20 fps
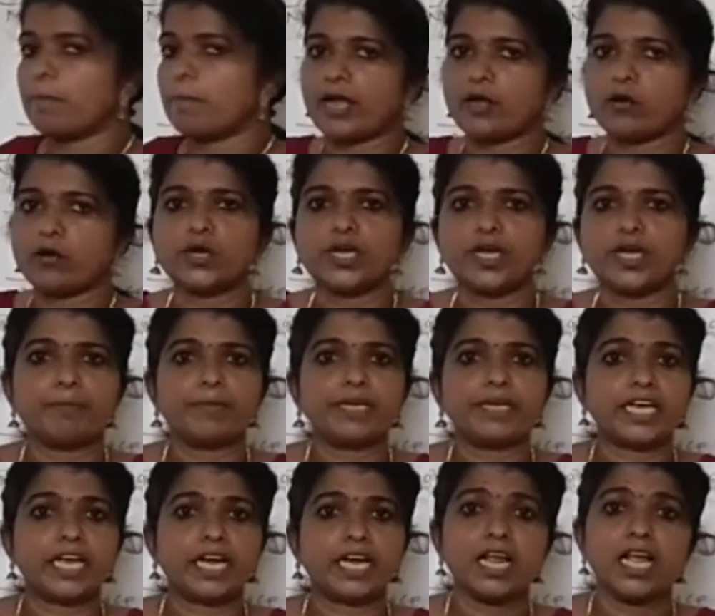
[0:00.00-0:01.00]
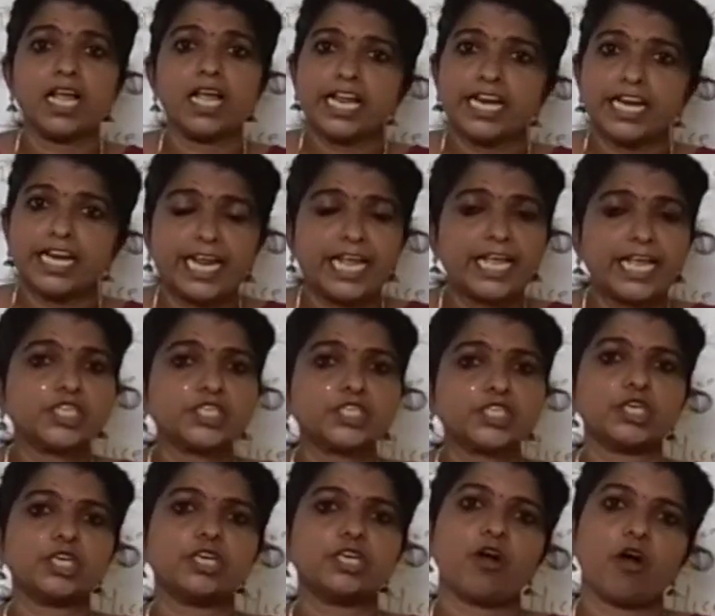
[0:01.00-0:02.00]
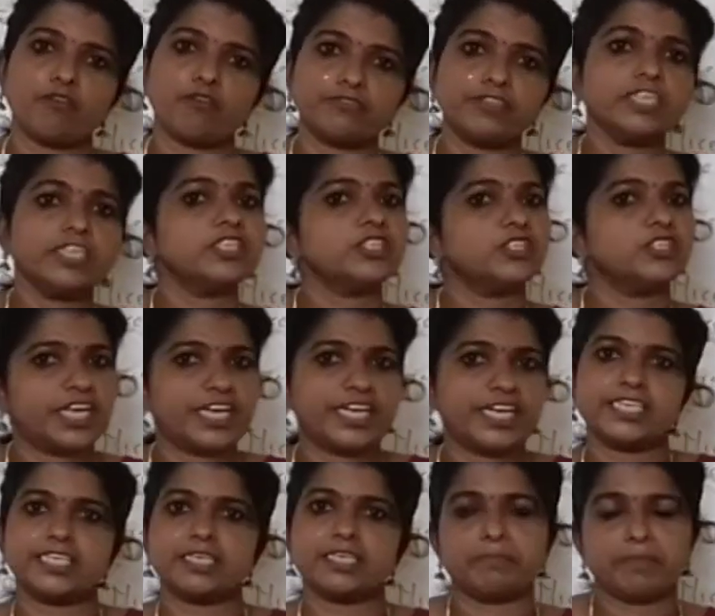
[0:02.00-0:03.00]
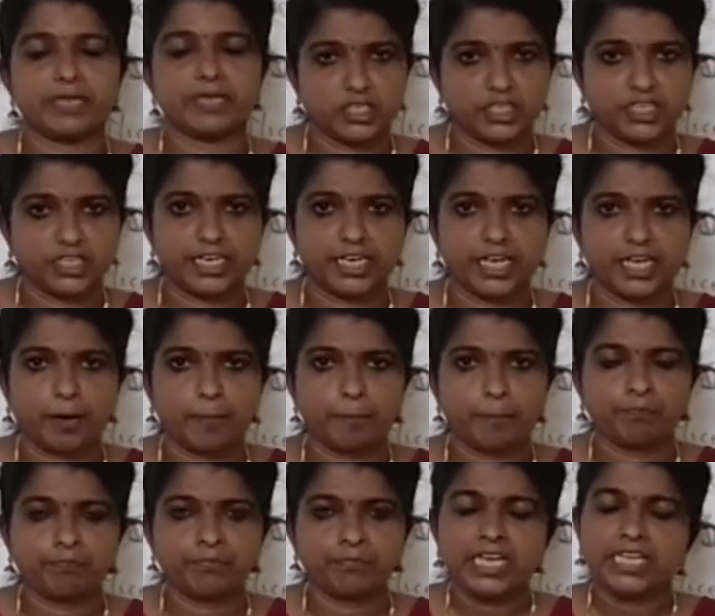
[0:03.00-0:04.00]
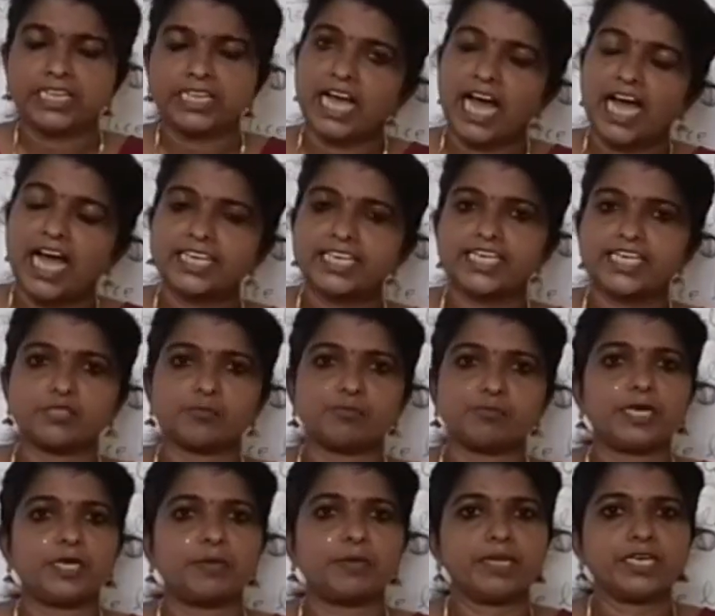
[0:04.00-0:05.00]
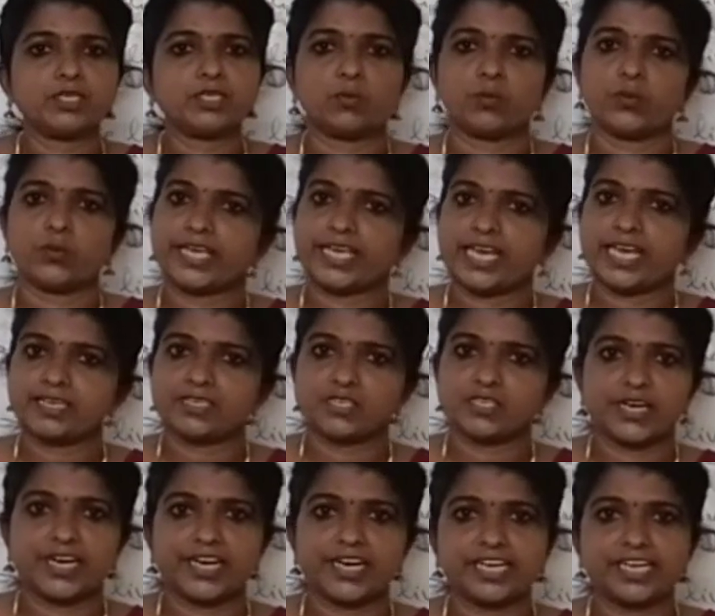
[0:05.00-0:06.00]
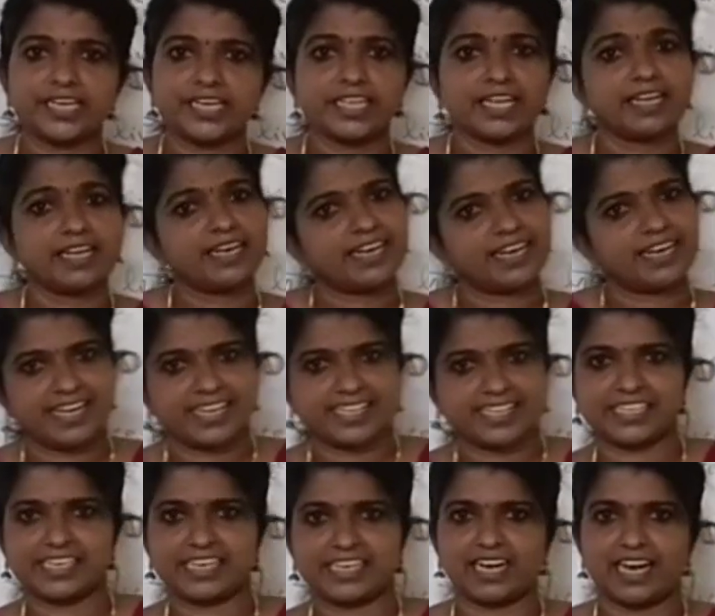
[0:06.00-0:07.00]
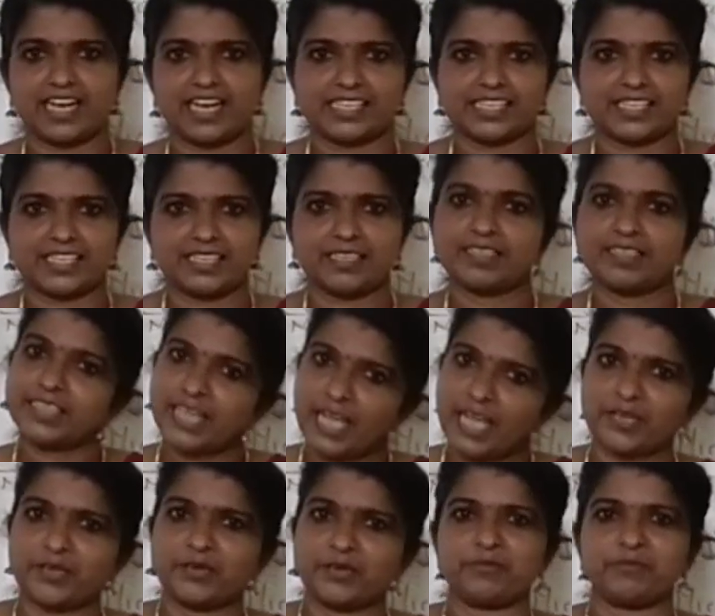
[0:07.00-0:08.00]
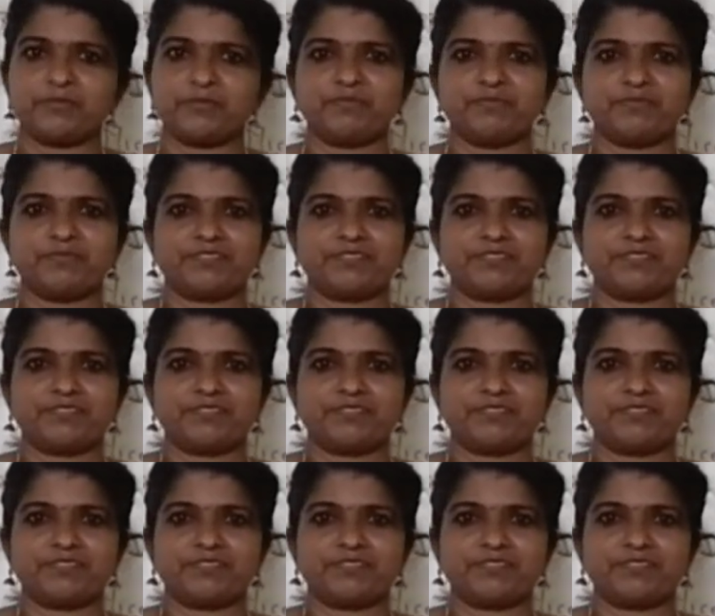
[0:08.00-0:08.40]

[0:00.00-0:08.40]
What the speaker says: the biochemical nature of the genetic material. That experiment we can study in the next class. Thank you.